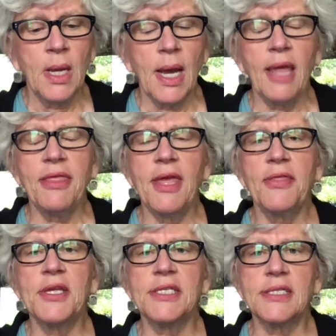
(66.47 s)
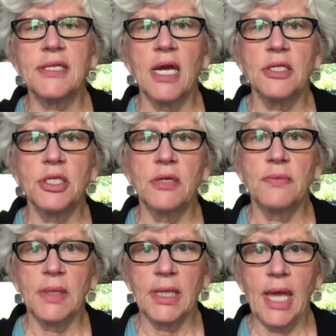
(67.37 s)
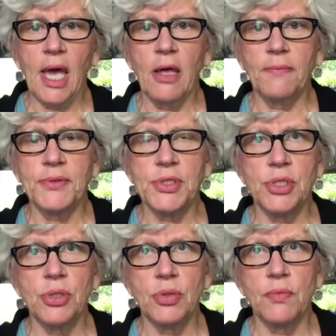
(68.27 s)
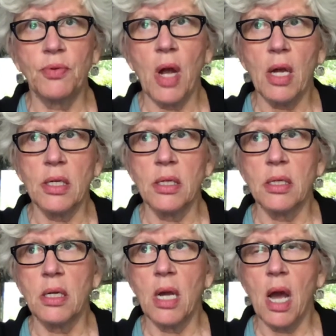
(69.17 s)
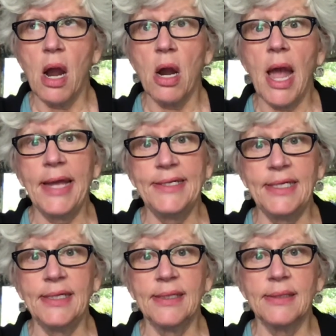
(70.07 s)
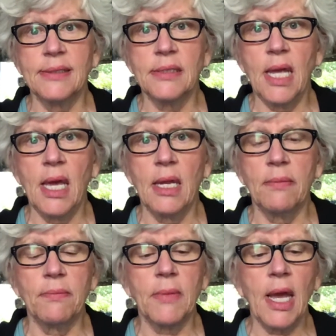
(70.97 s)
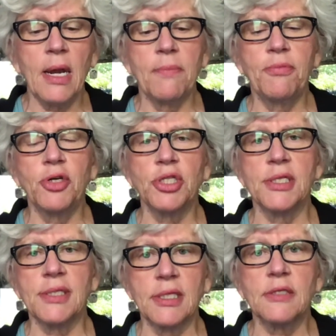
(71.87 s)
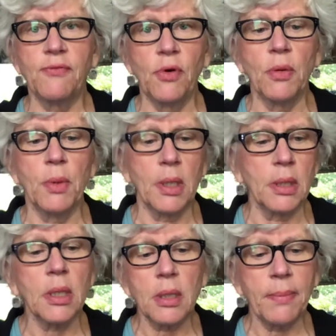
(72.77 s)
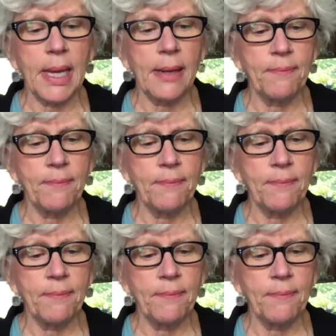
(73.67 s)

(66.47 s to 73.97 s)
I think the discussion really helps to broaden our ideas and kind of pushes us forward a little bit.